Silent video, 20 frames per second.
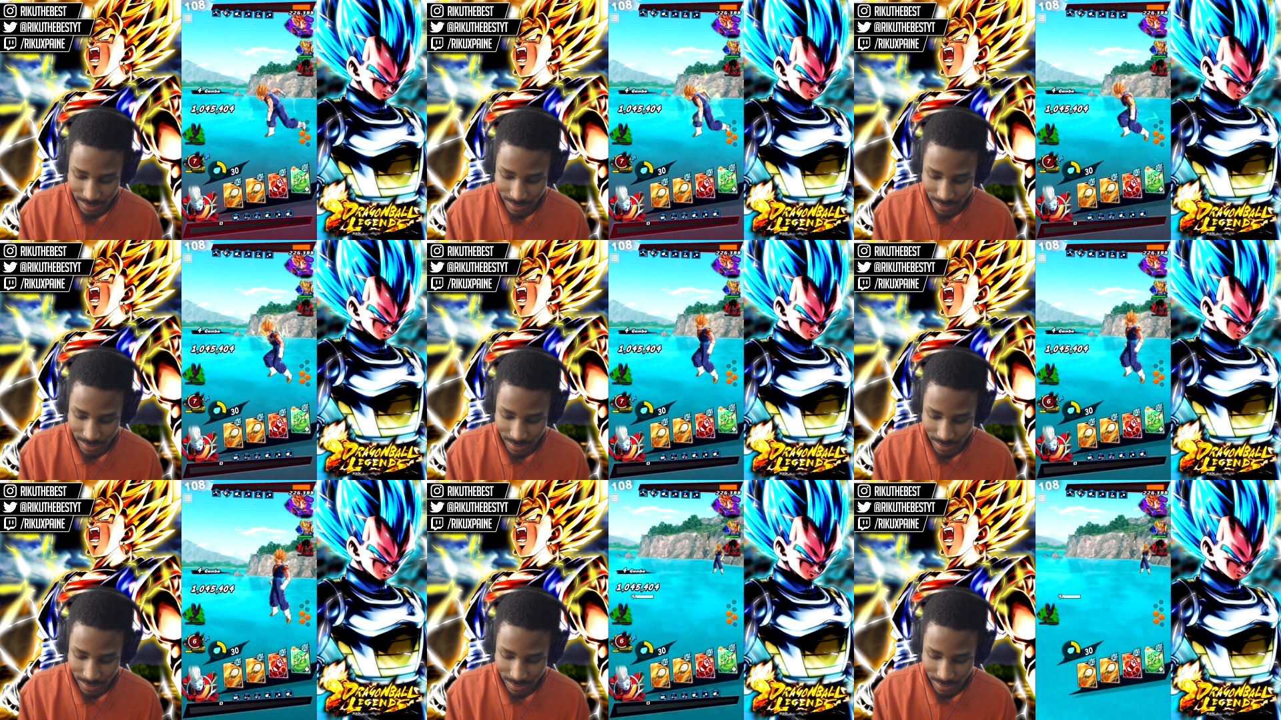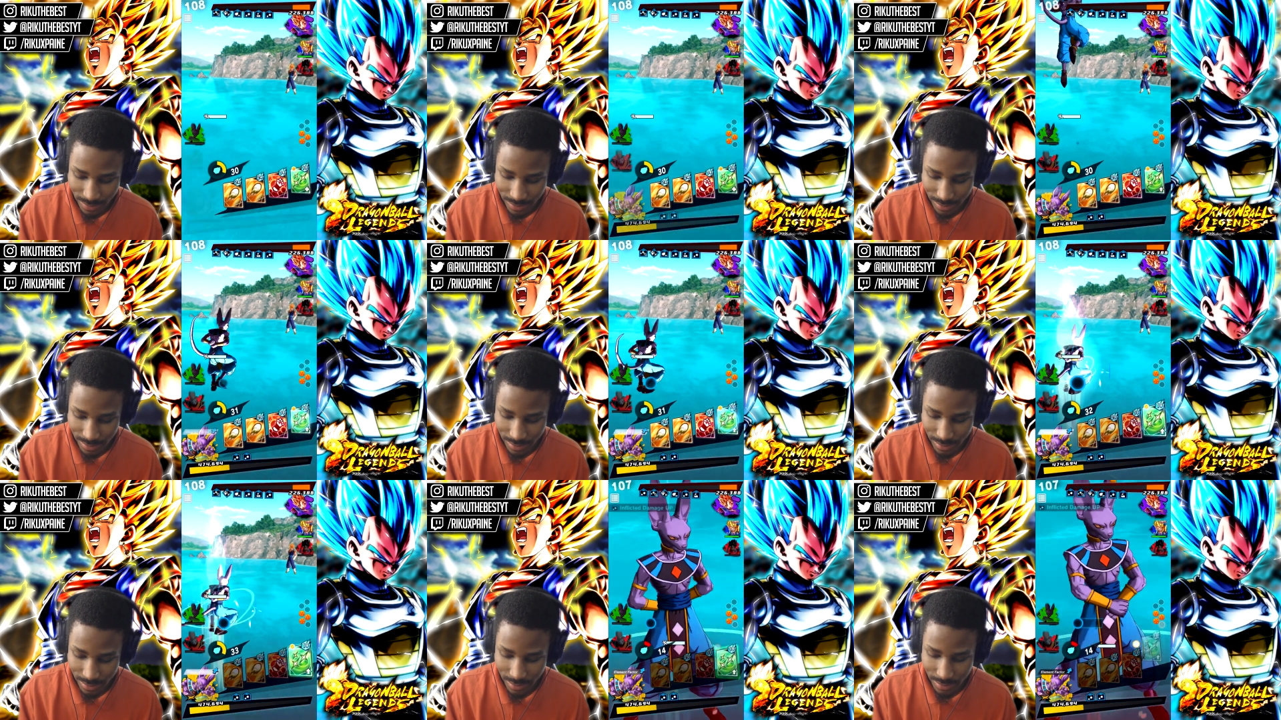
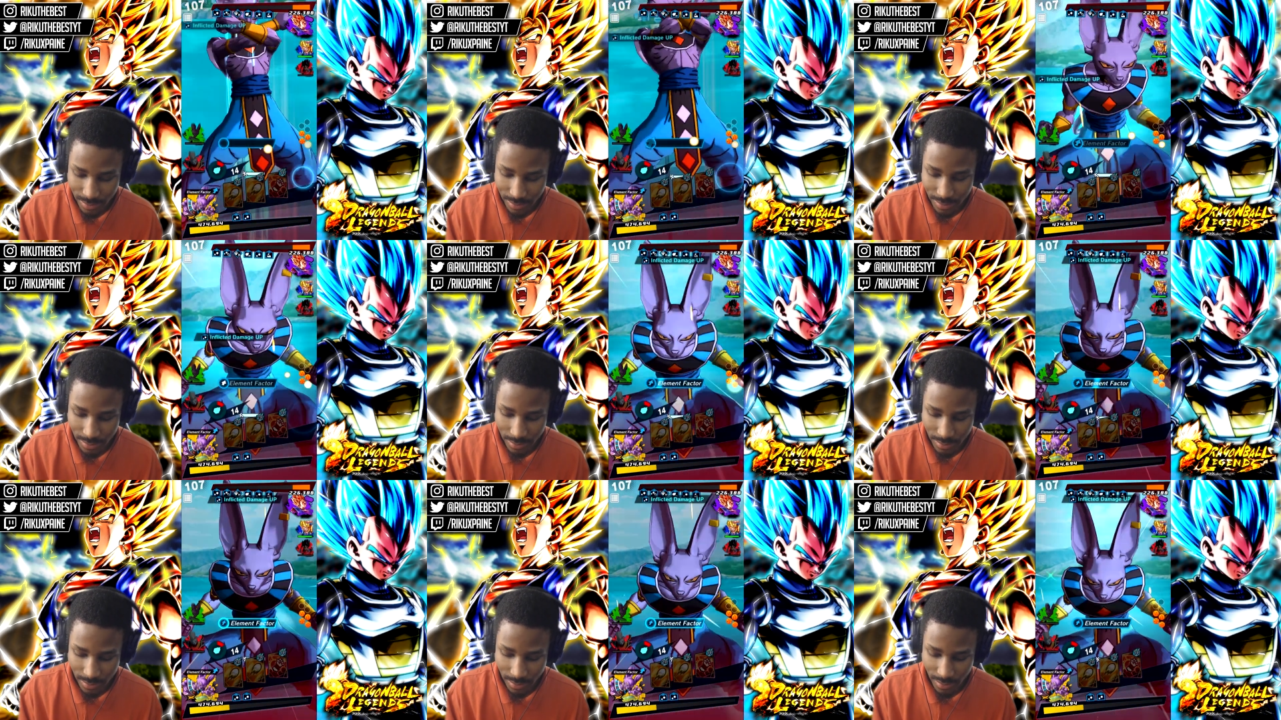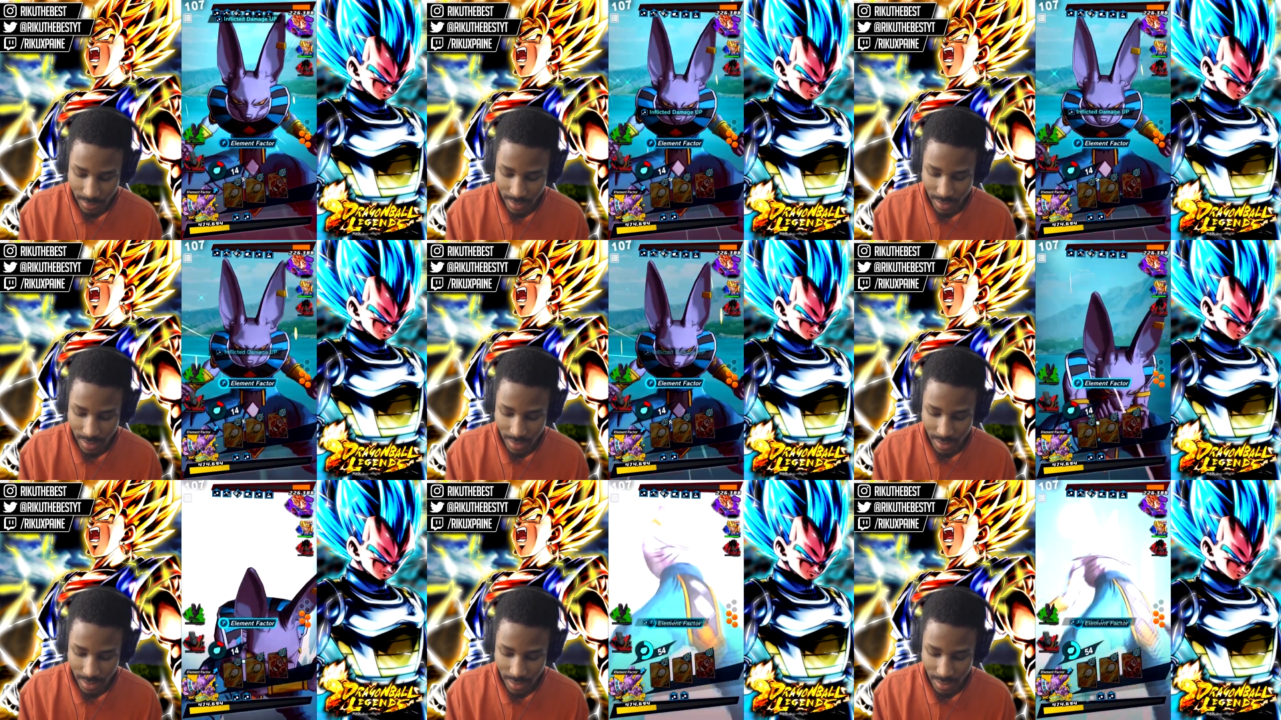
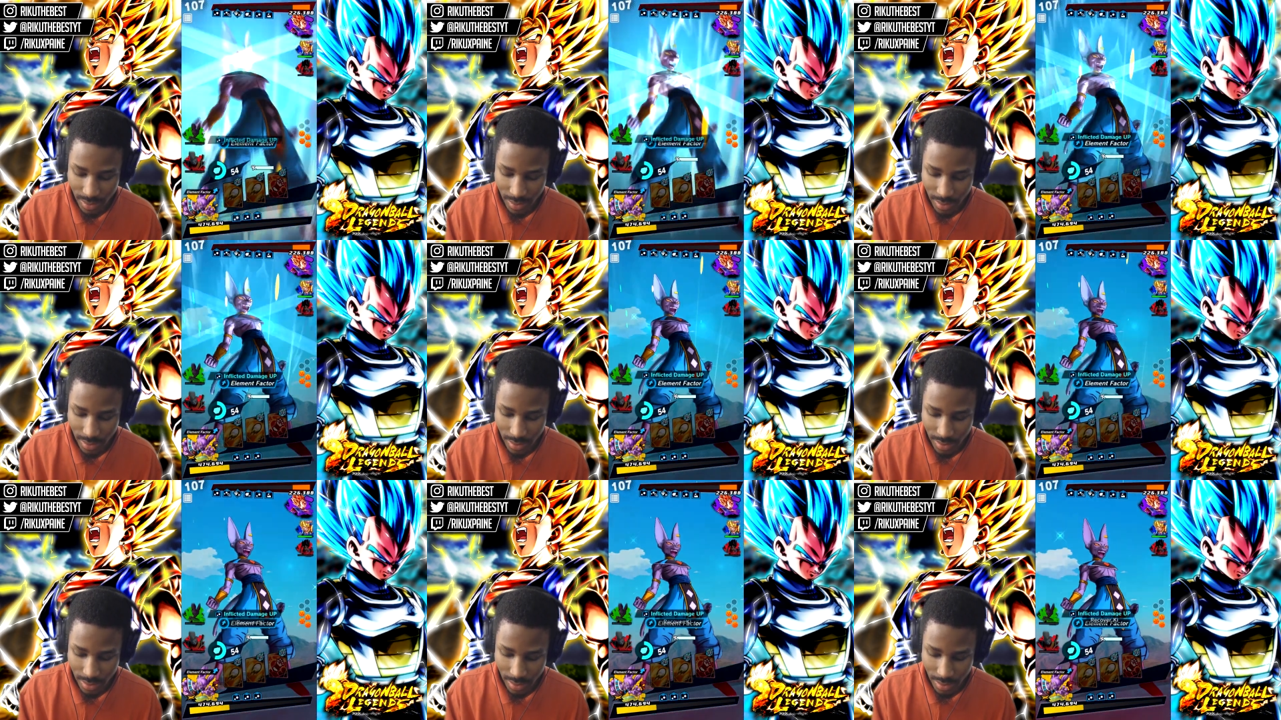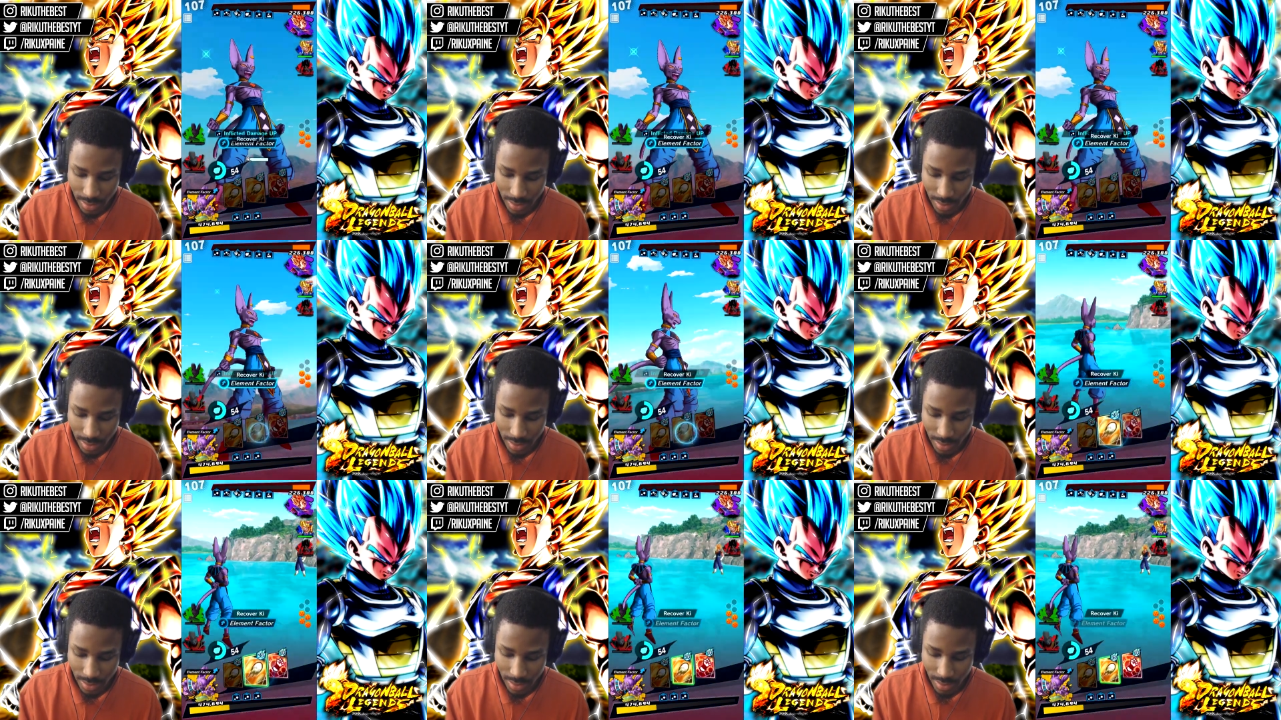
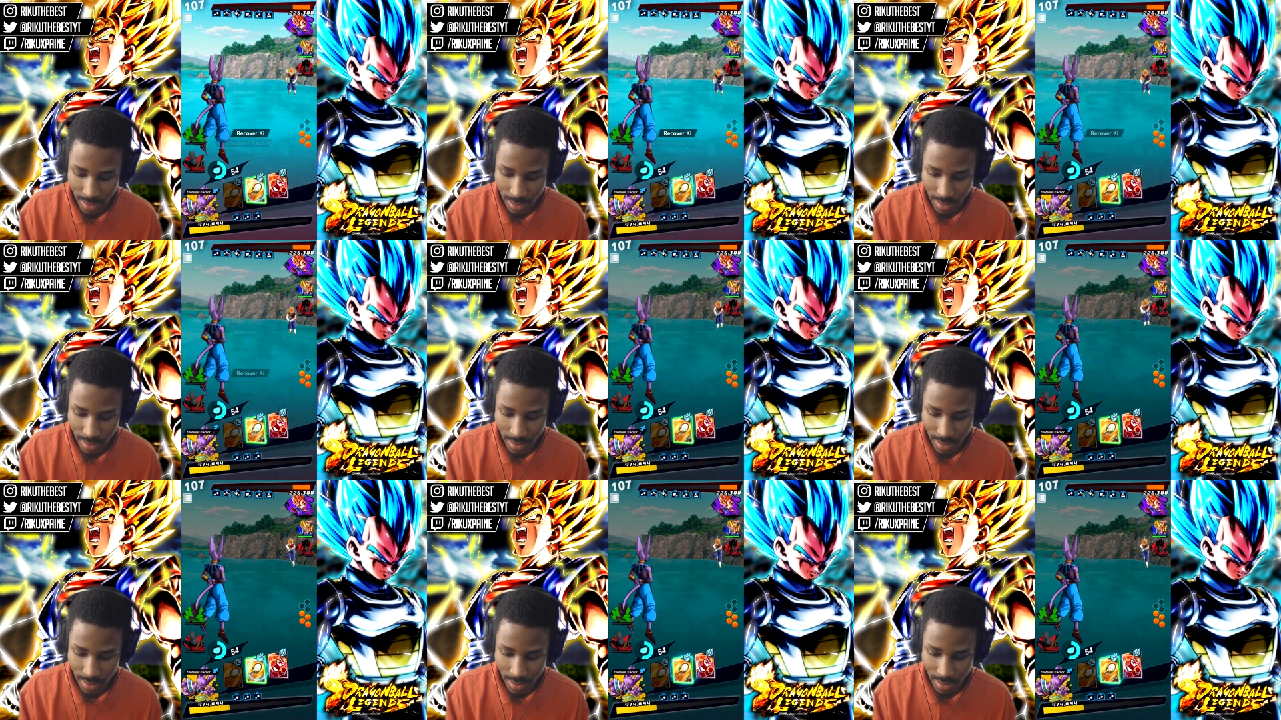Nothing is said.